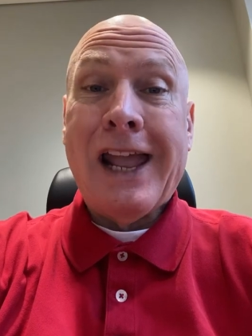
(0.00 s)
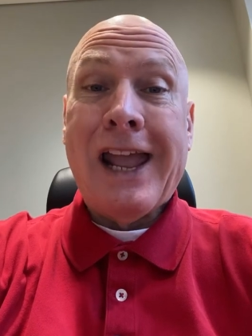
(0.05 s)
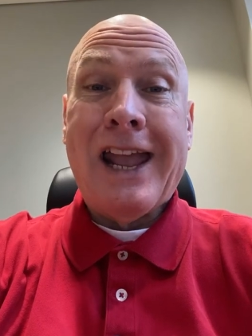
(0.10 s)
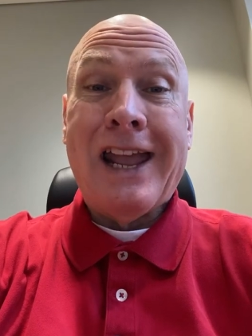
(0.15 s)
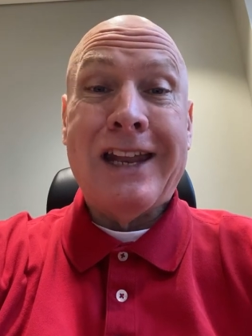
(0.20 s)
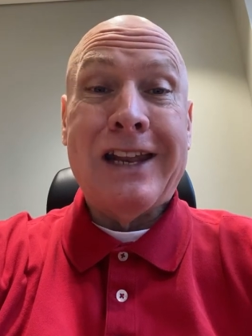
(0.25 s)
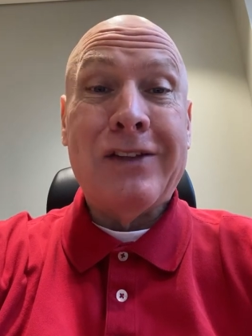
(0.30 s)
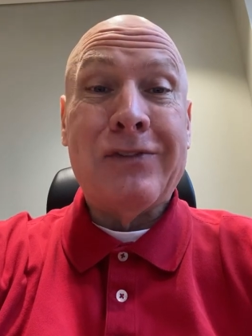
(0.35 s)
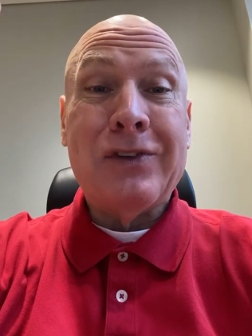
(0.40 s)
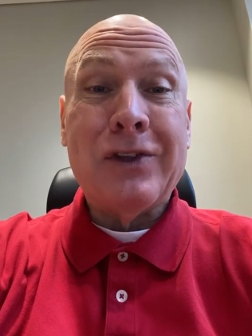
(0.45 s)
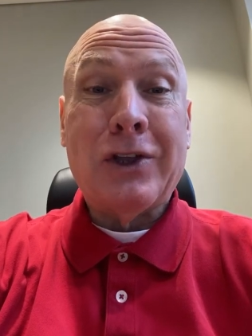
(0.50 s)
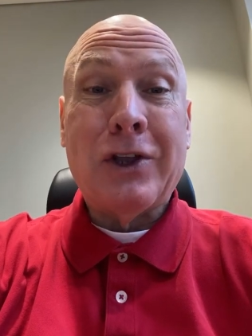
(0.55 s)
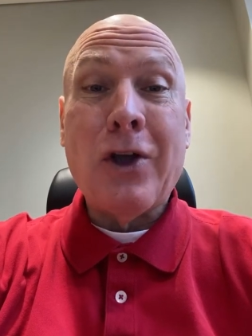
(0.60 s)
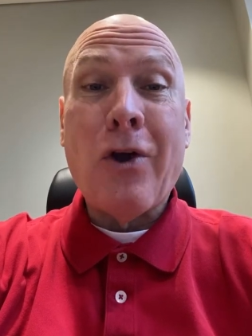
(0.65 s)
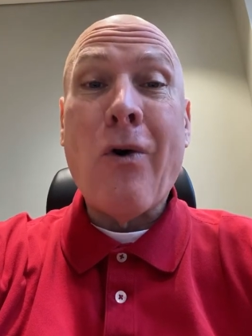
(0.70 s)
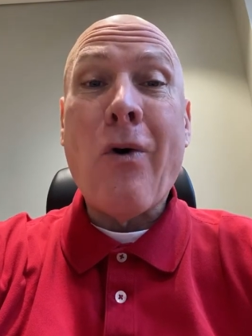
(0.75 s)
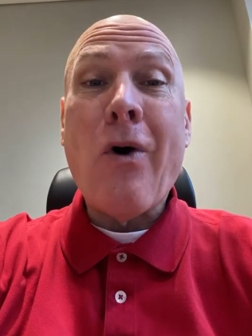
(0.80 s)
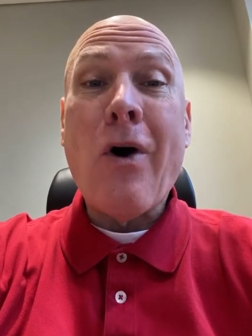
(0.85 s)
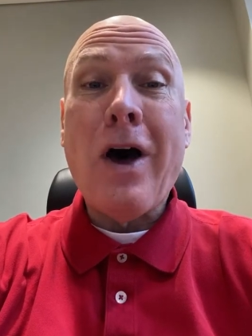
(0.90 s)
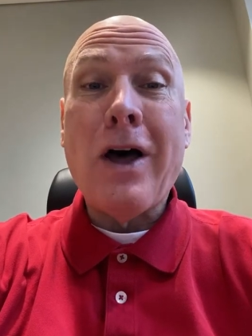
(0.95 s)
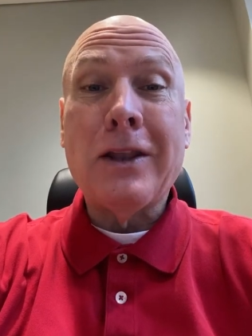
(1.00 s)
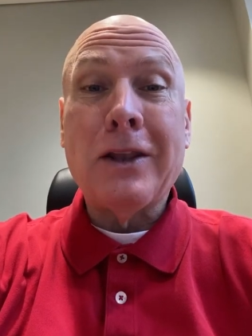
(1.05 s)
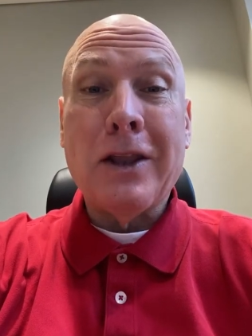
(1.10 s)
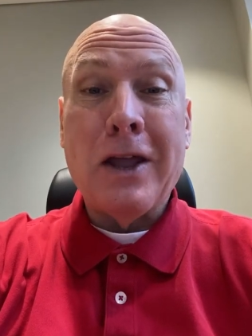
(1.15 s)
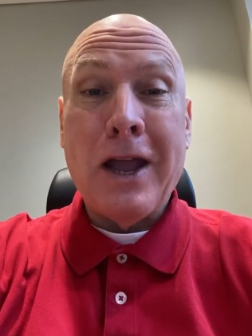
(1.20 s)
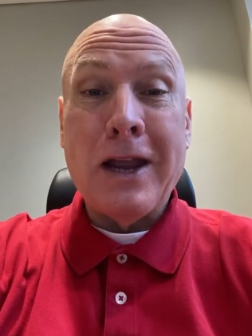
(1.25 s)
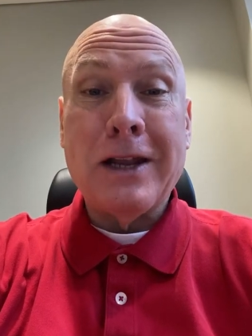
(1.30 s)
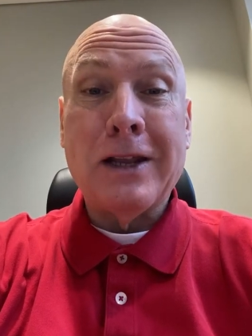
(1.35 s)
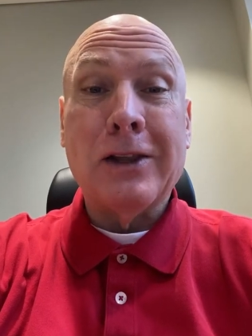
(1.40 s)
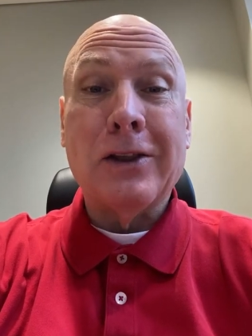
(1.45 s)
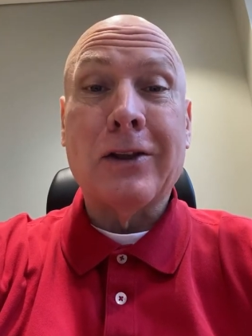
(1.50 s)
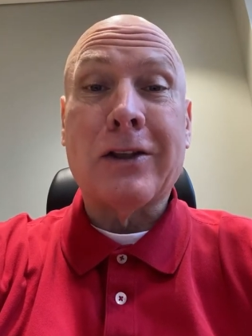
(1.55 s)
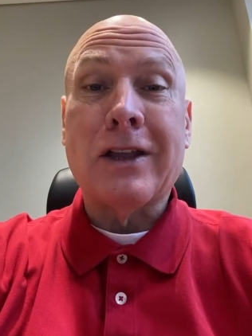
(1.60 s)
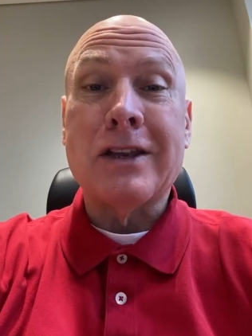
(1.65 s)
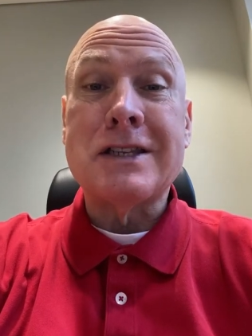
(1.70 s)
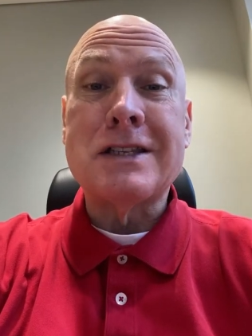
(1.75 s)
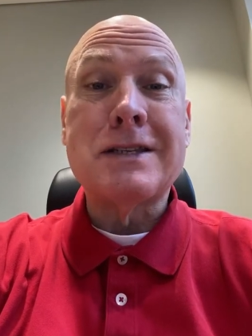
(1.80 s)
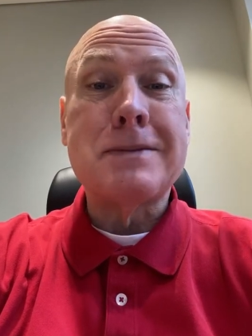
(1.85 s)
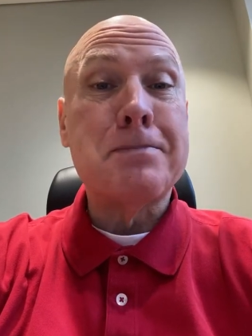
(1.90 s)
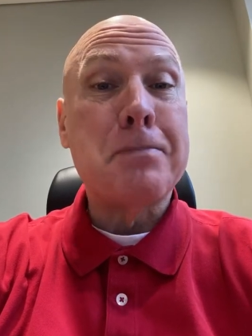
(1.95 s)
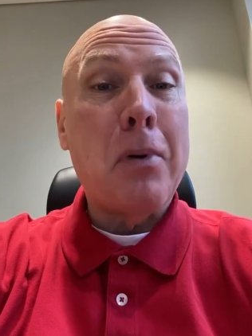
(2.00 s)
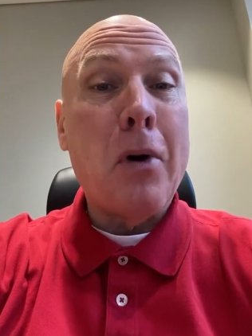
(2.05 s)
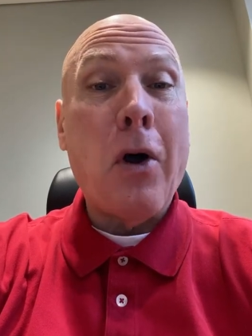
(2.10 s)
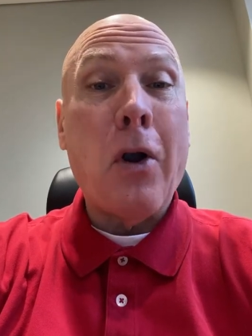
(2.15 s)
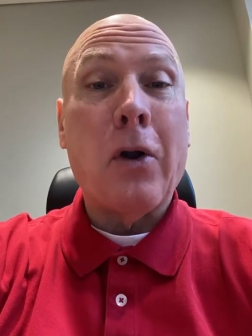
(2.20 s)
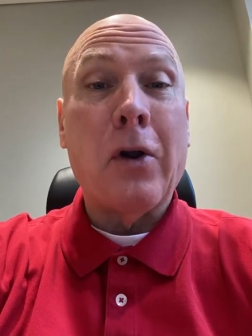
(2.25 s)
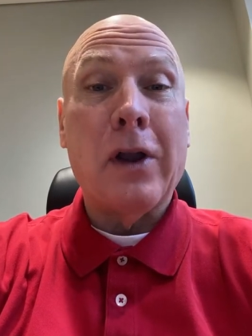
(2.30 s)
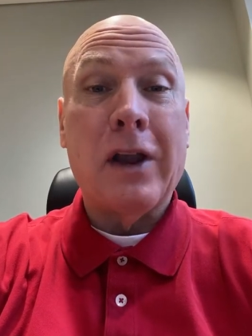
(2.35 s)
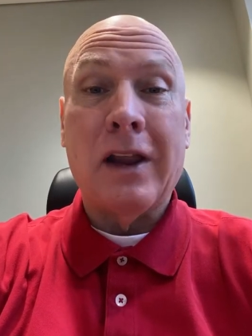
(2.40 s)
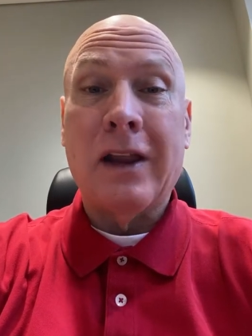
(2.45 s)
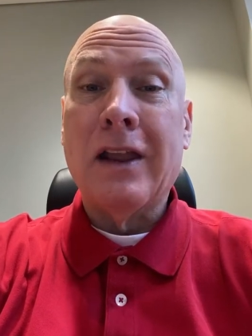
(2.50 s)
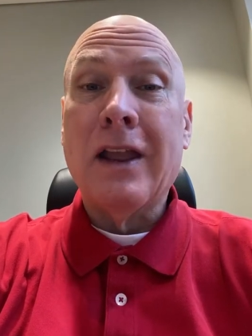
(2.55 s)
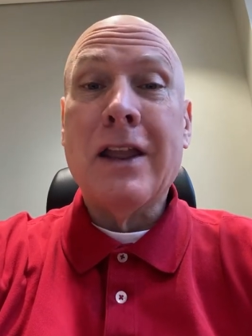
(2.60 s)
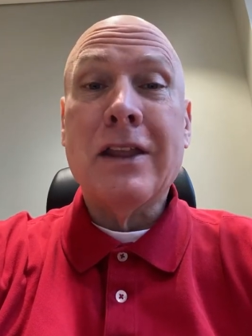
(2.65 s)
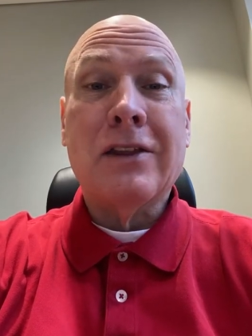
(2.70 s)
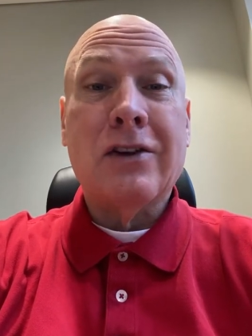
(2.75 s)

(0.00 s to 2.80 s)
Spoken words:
And if you go online and look at sparring,